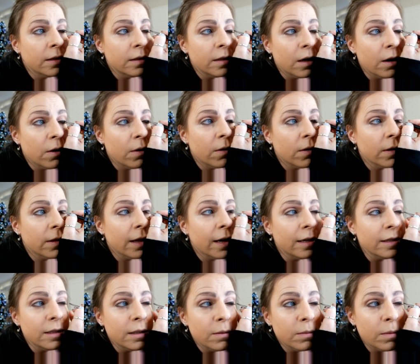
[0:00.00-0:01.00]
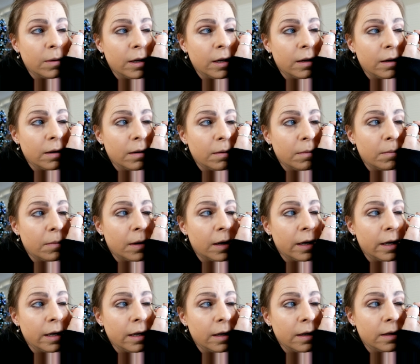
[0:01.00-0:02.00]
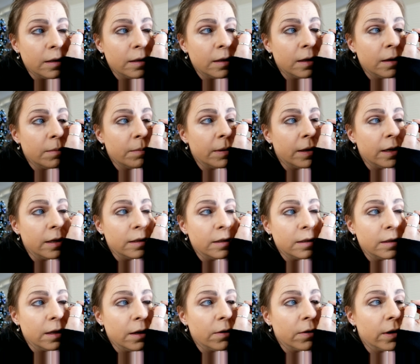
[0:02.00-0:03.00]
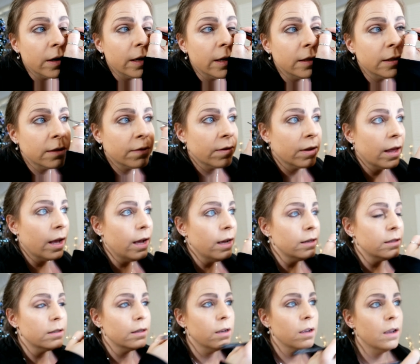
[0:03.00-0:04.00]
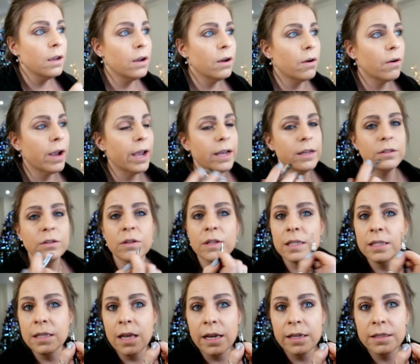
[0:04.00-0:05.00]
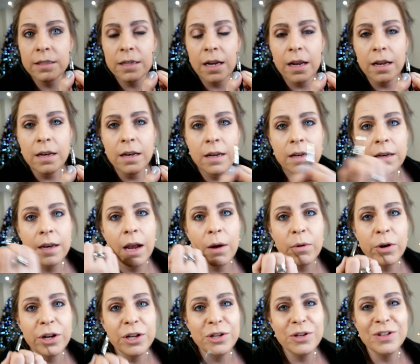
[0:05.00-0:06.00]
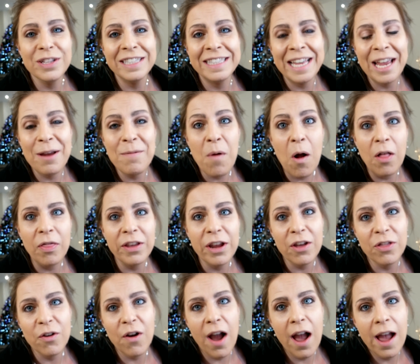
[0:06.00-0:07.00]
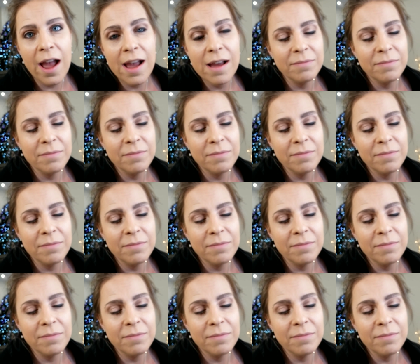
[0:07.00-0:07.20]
So that's what my tip and secret is for that. Okay, so this eye is done. Now we're gonna do the same on the other eye.